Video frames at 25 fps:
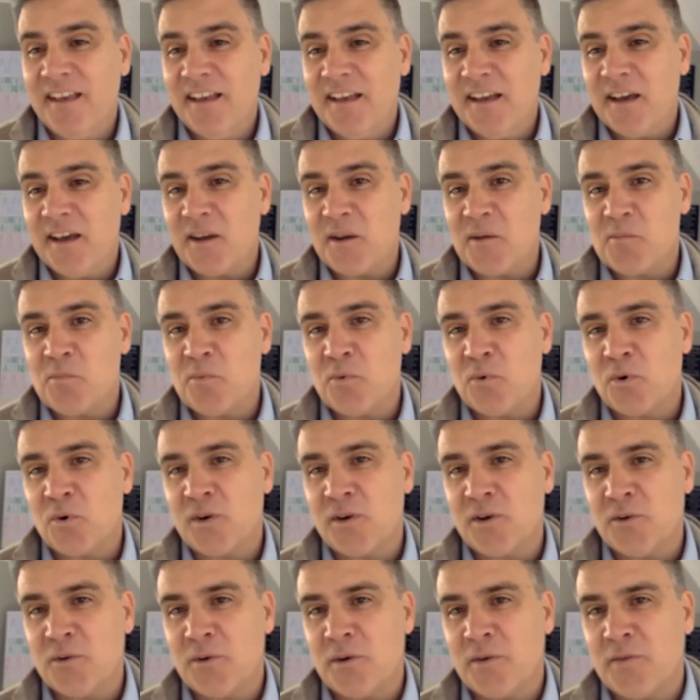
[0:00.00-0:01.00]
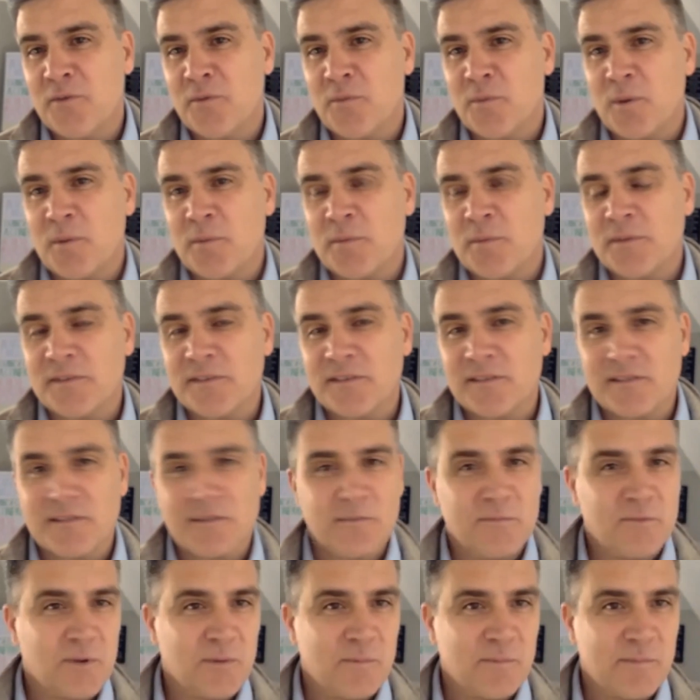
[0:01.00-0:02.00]
And importantly, do we have the proper
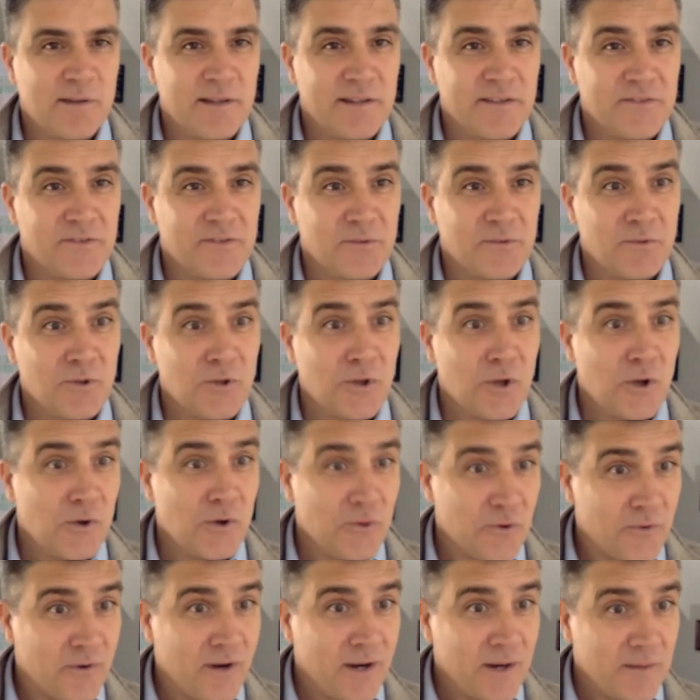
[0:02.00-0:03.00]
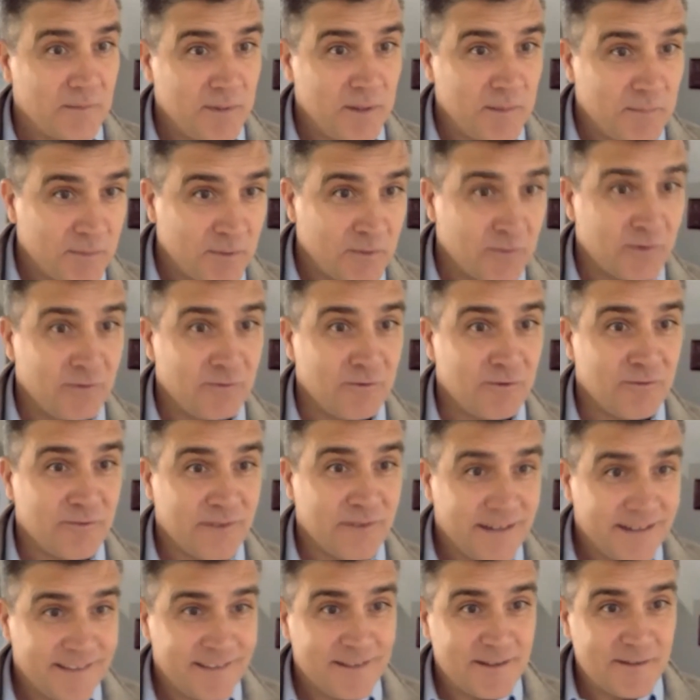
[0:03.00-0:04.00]
systems on place so we'll know the right people when we
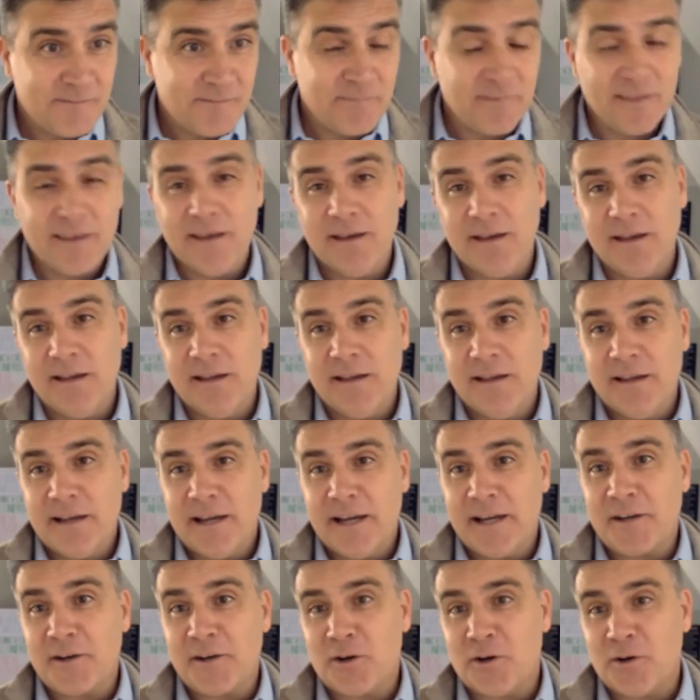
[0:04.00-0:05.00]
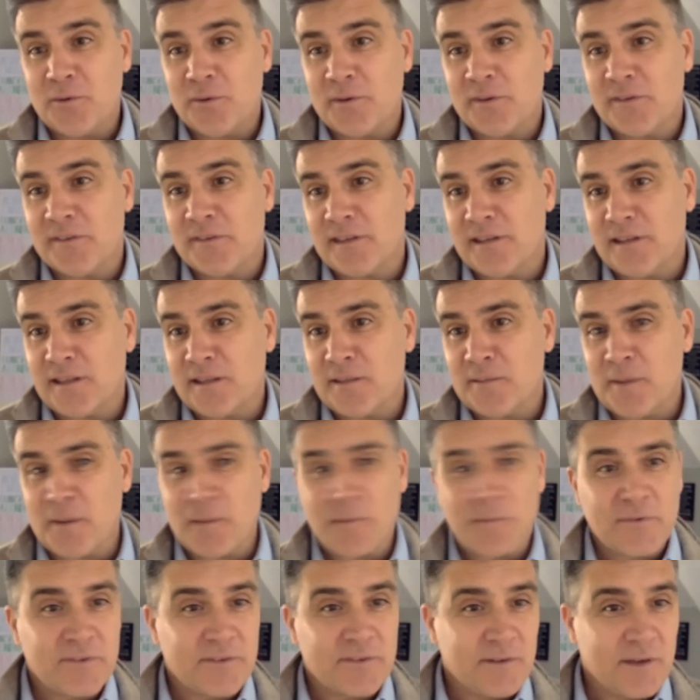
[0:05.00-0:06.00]
find them? And are we setting them up
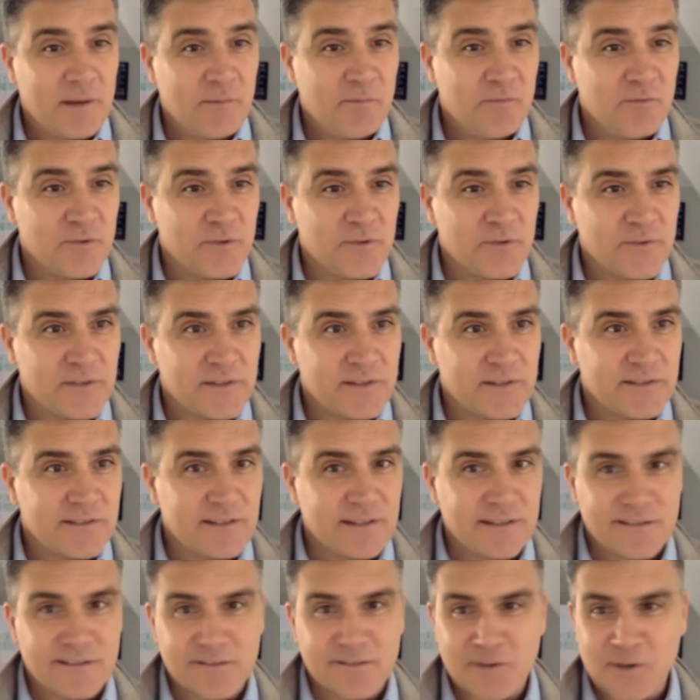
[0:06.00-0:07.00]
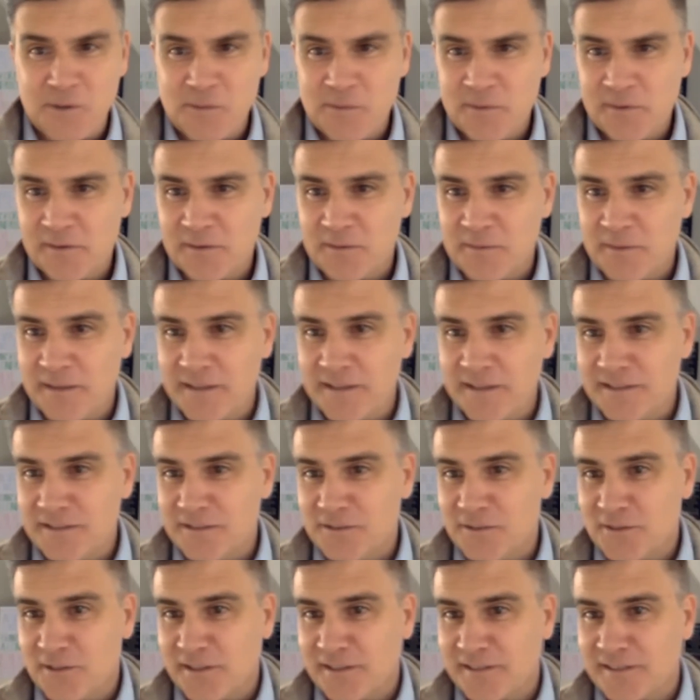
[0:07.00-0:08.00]
for success? So I hope there's some ideas
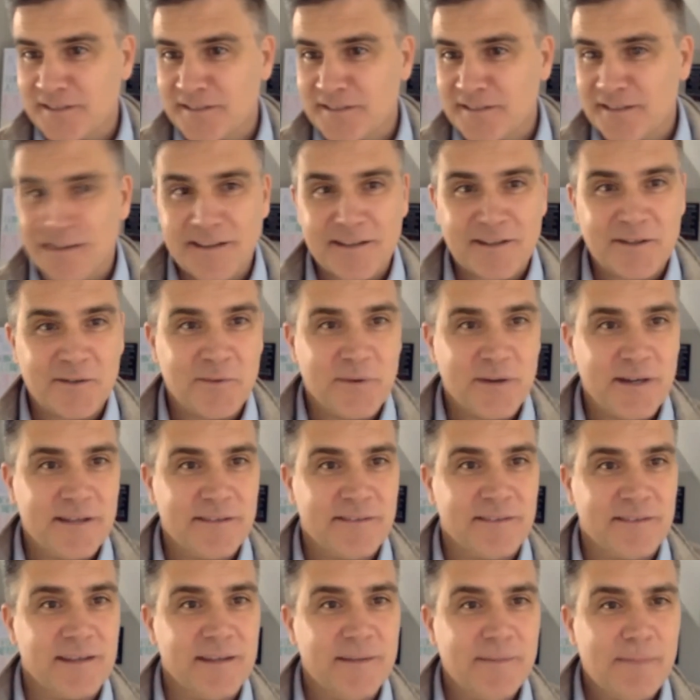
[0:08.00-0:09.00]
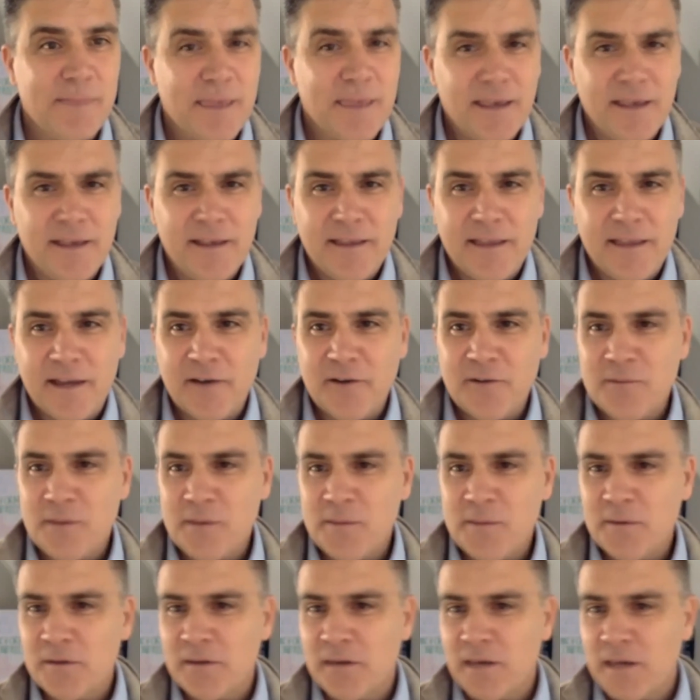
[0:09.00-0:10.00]
you guys can take away there. Harry,
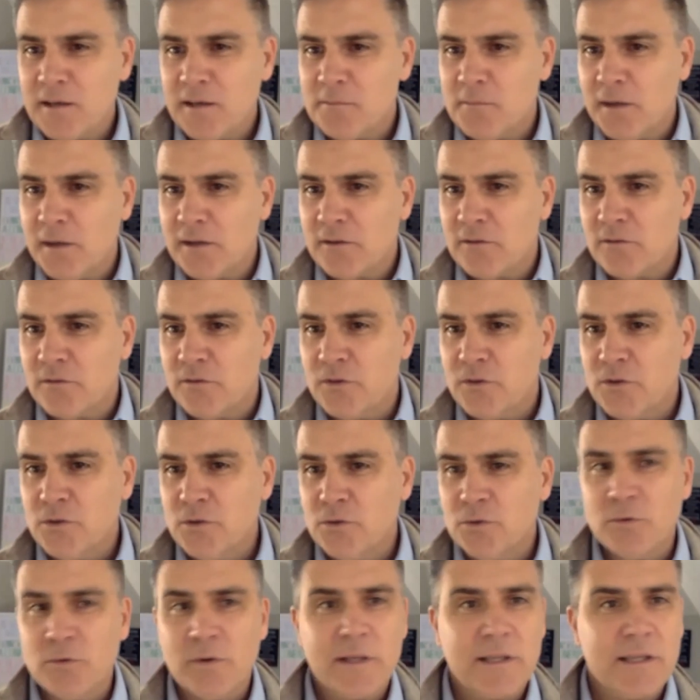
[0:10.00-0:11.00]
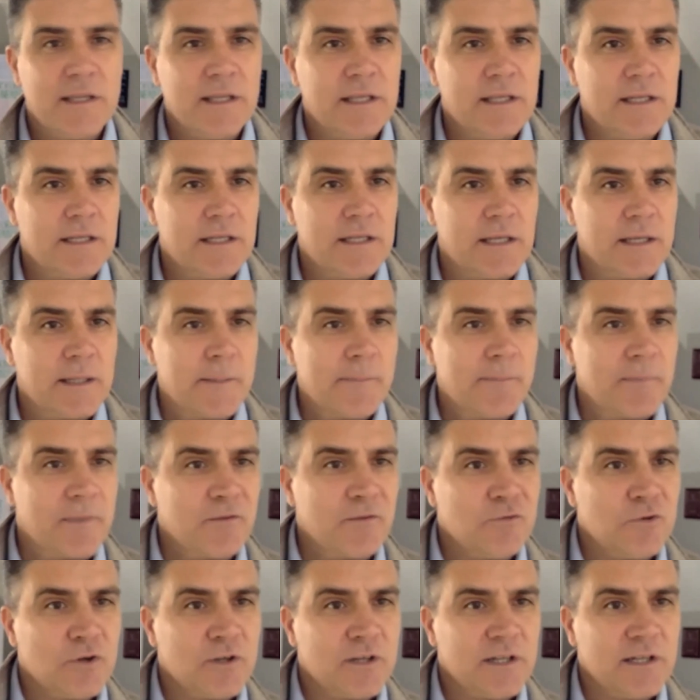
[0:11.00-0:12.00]
maybe we hand back to you, and then if
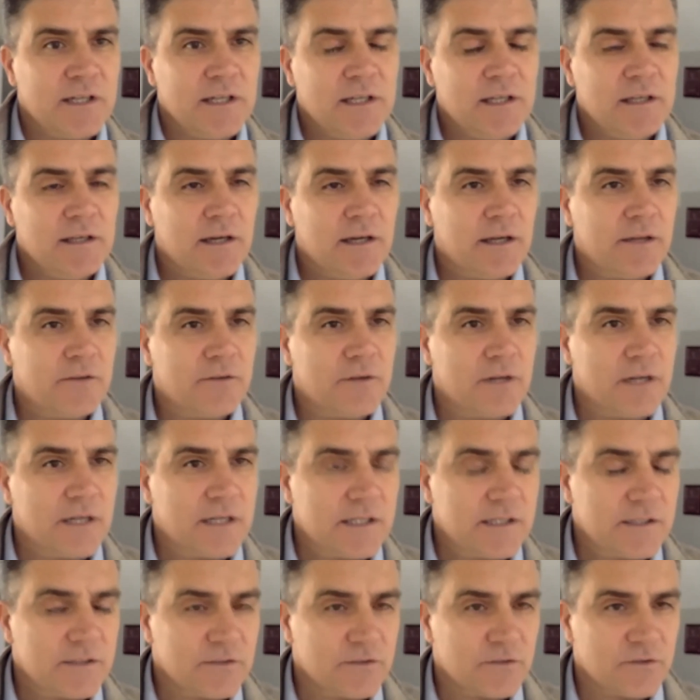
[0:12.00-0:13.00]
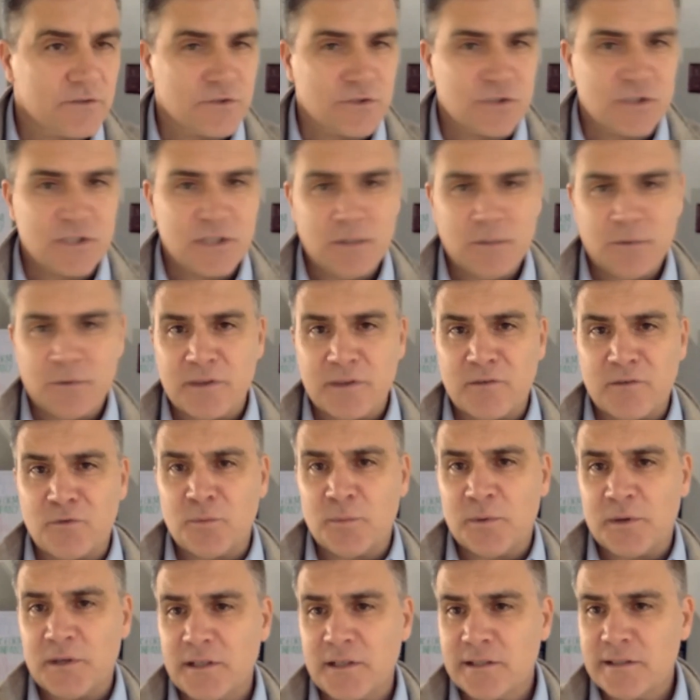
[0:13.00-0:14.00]
you've got any other ideas to share with
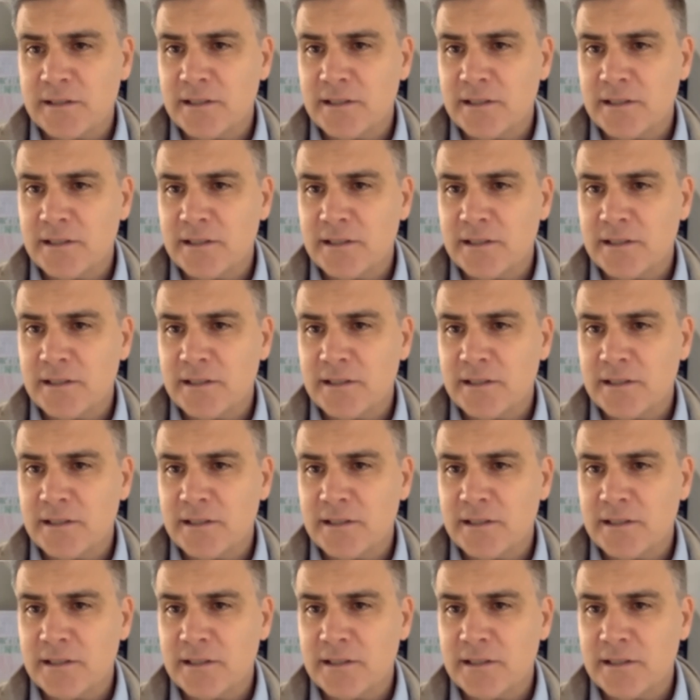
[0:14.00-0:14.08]
everybody, and